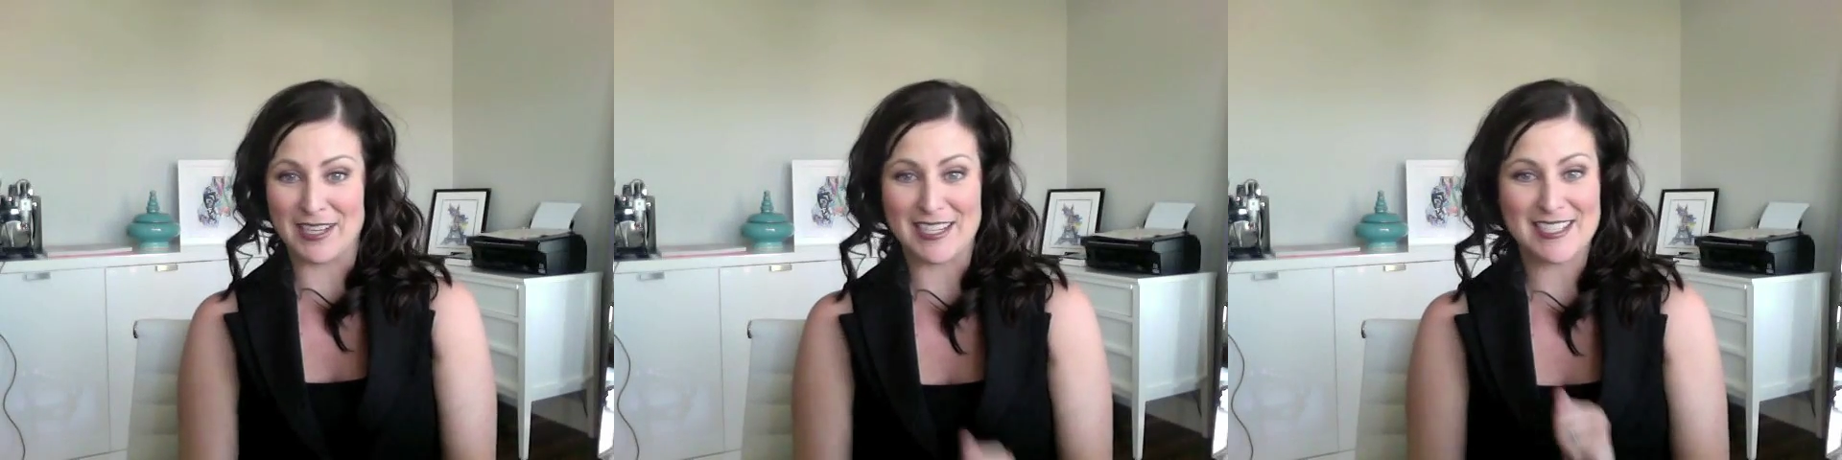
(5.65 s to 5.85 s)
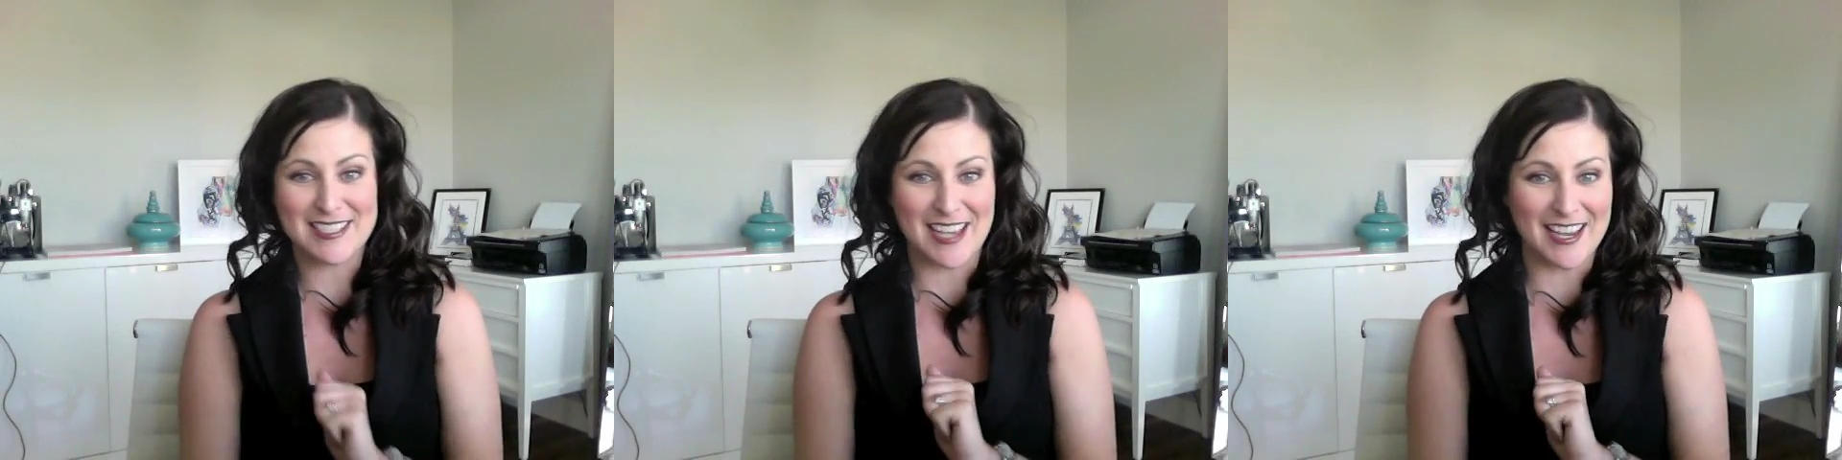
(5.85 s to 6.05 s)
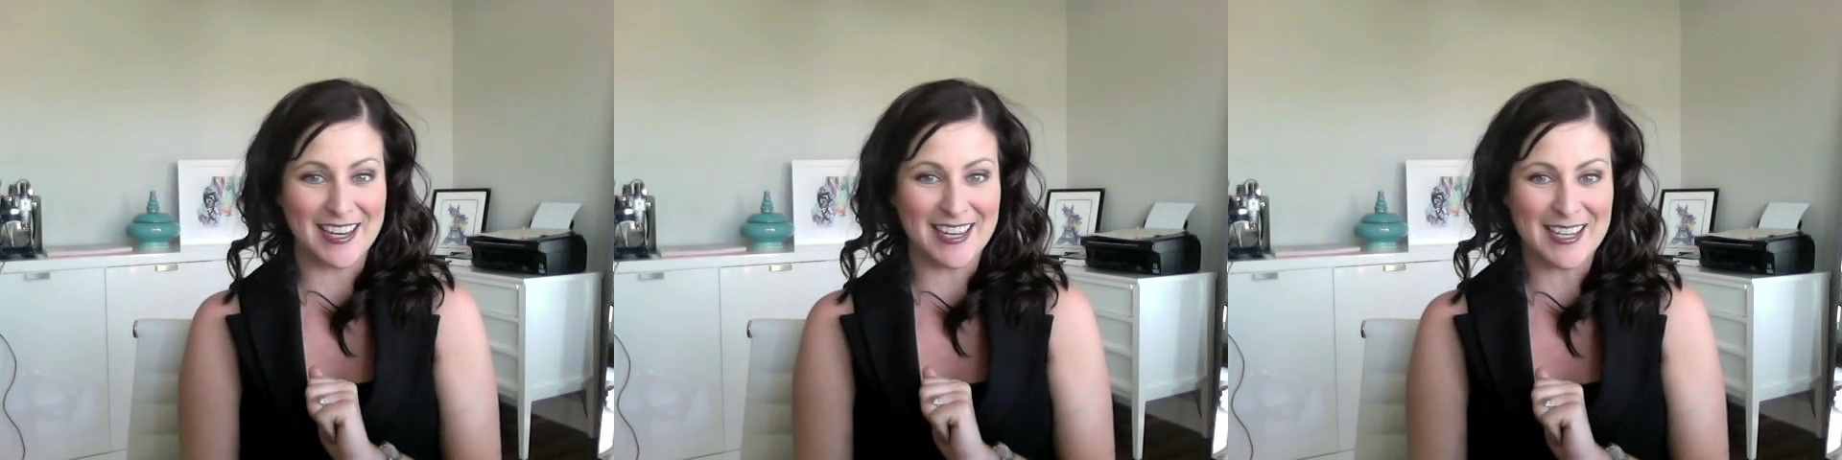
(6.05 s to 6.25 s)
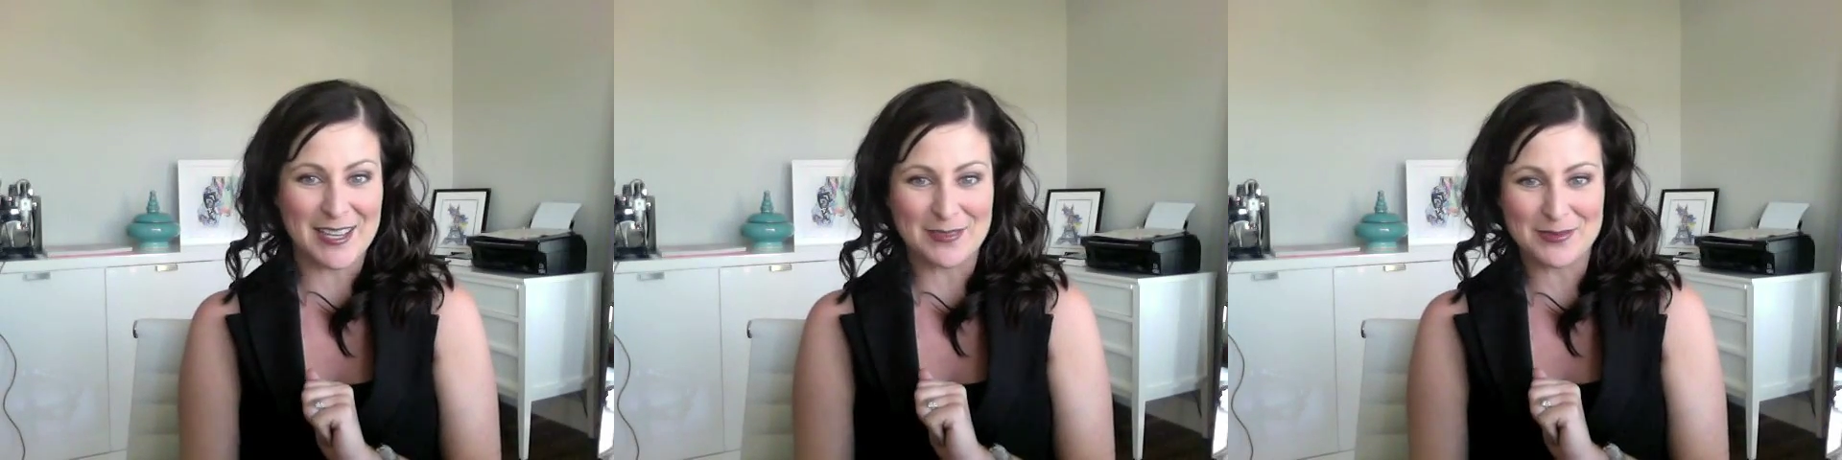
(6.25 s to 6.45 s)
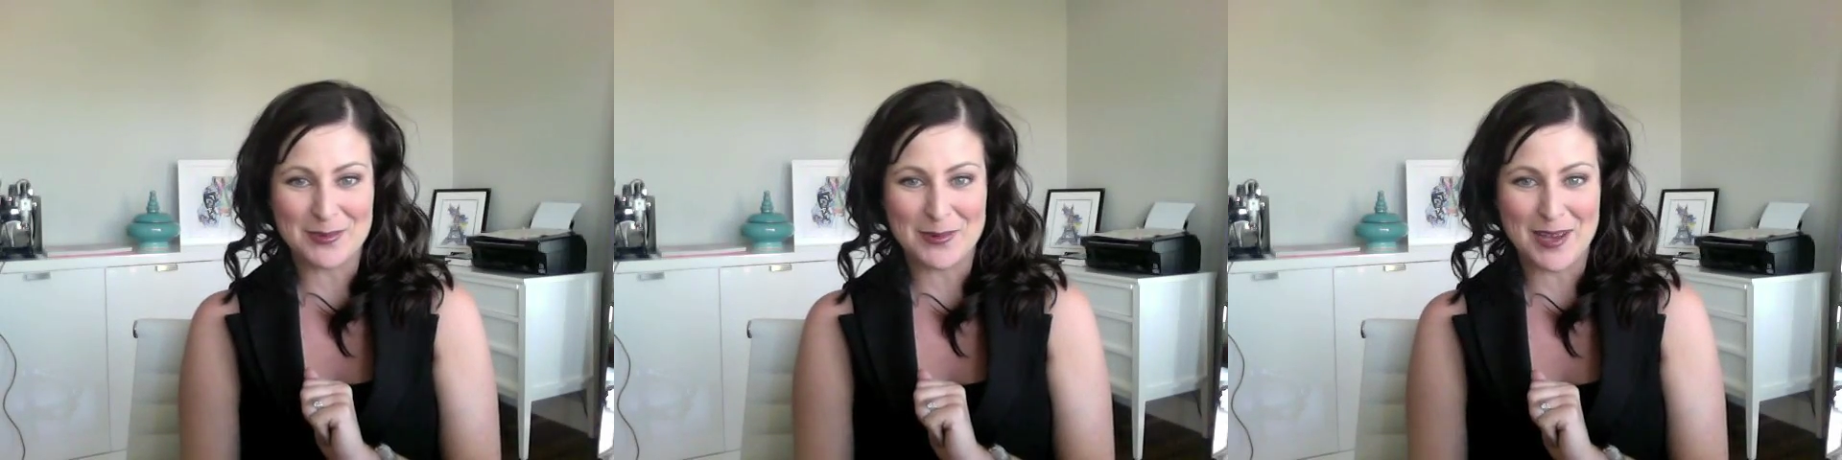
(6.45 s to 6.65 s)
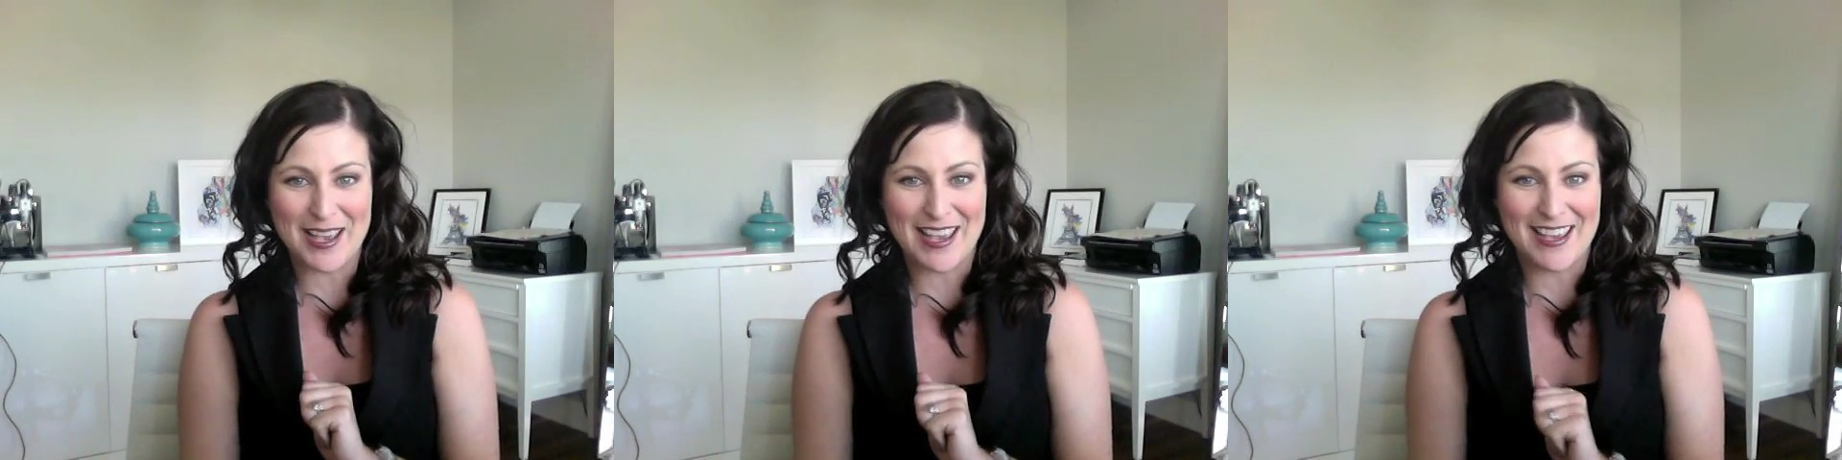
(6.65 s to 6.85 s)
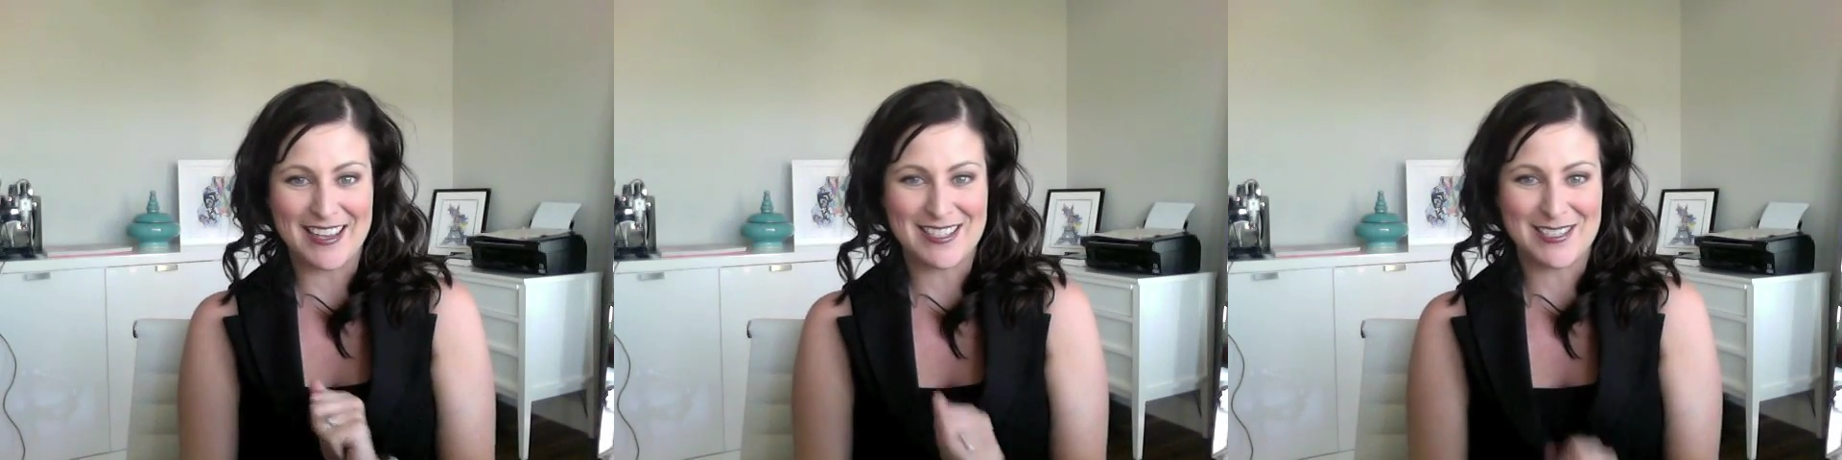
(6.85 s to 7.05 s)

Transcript: exciting giveaway